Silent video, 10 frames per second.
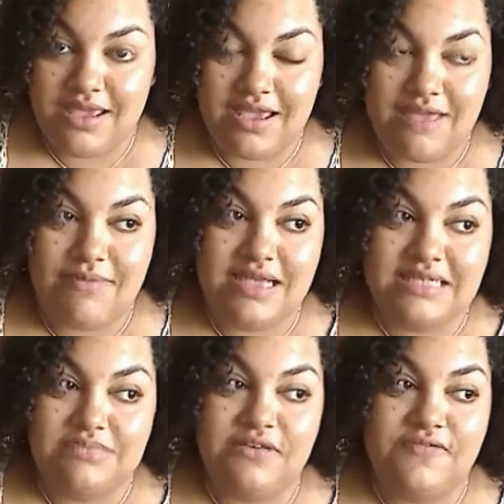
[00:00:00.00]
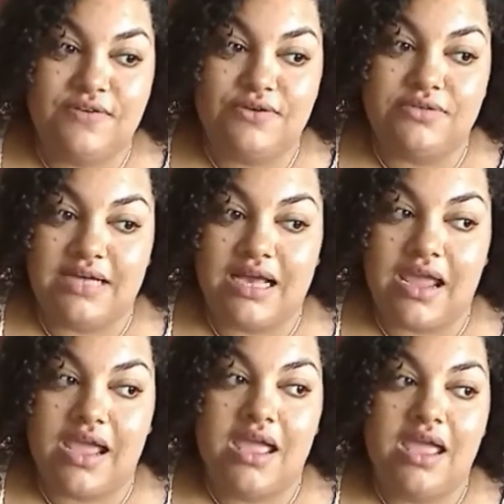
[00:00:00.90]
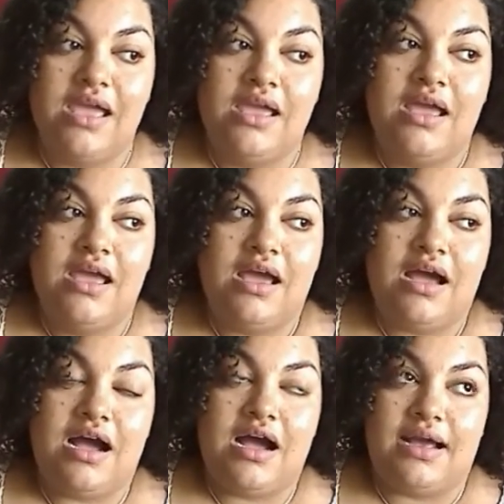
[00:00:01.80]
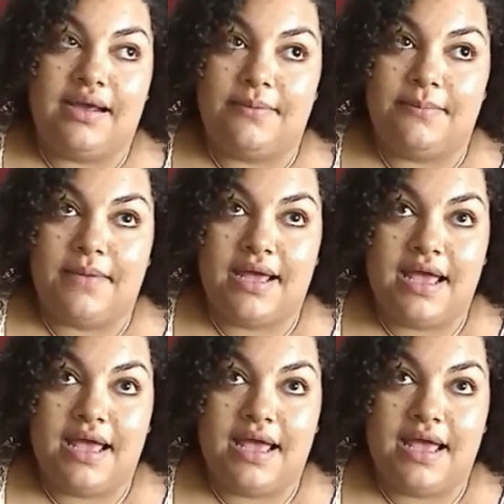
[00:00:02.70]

It makes me feel like I'm